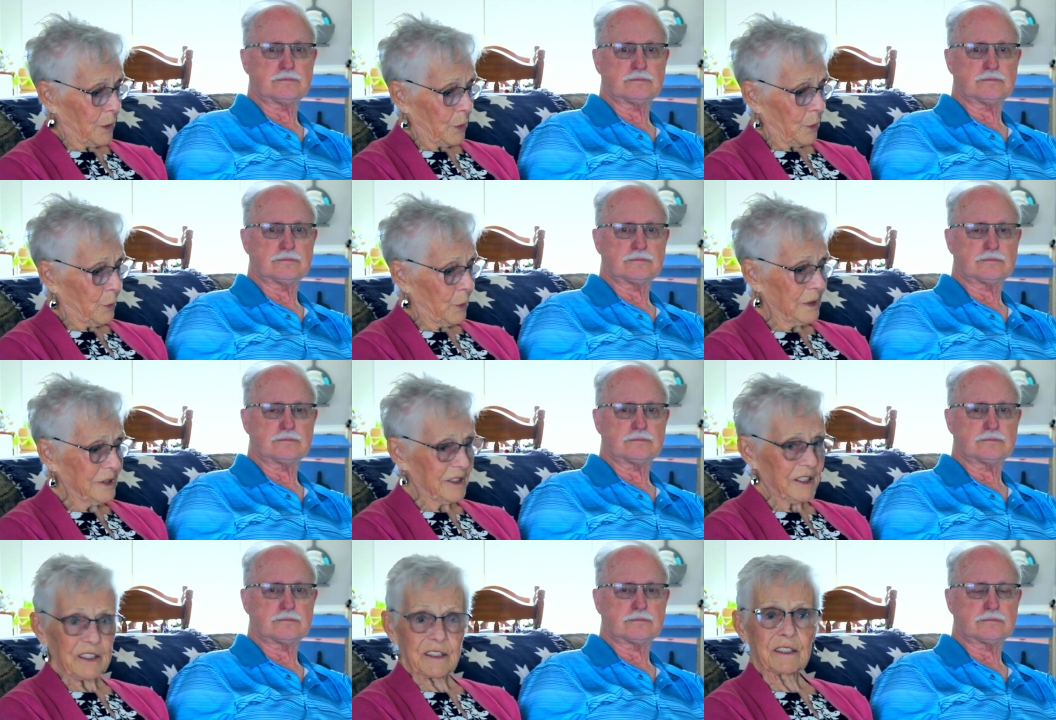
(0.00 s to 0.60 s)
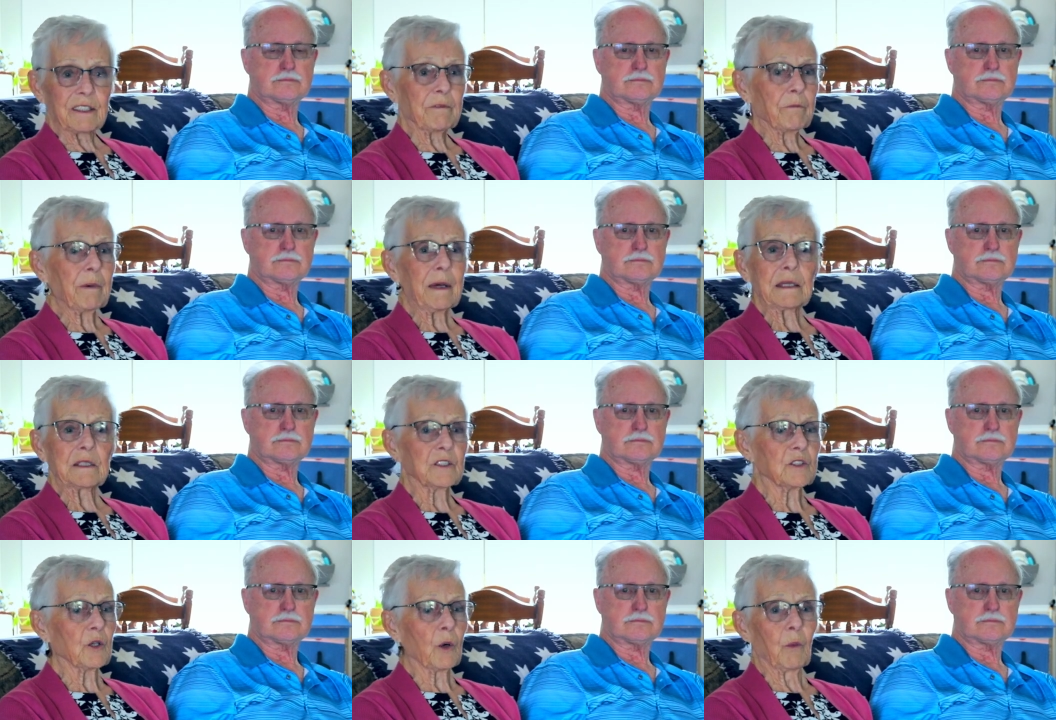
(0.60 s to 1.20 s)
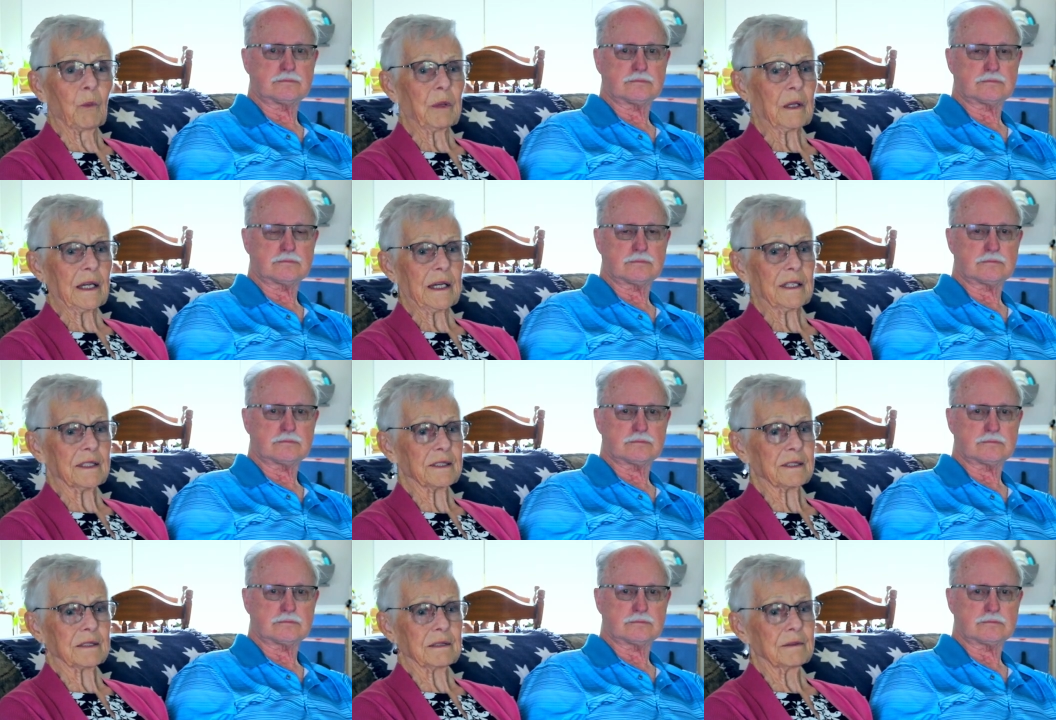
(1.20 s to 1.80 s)
Speaker 1: We just have been so
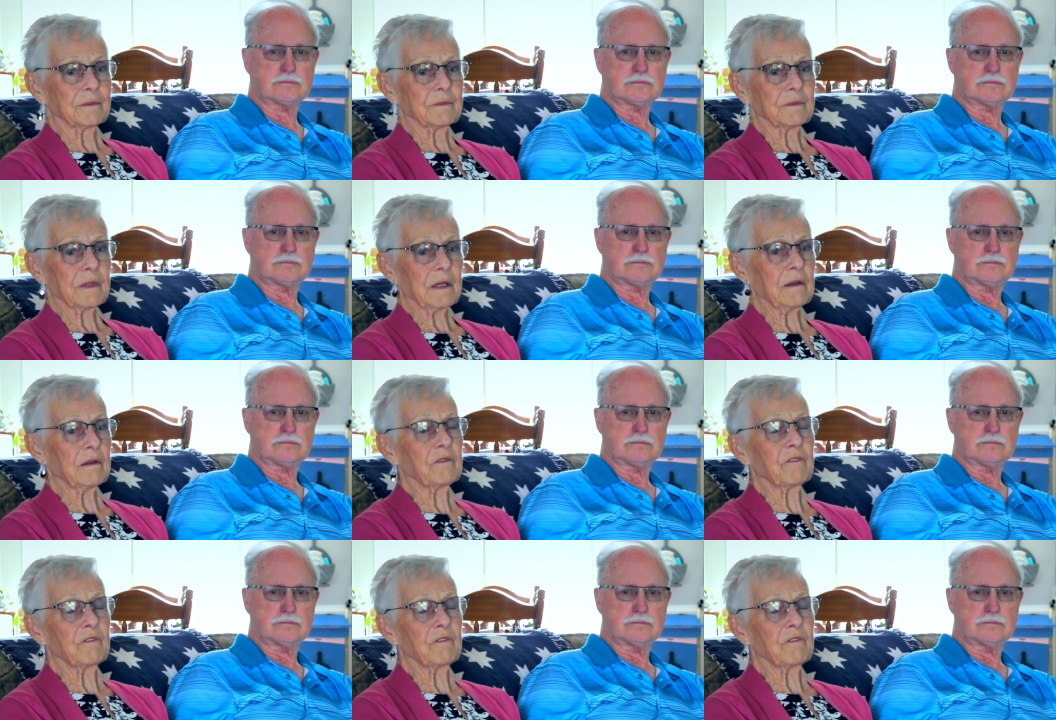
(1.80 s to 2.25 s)
blessed. And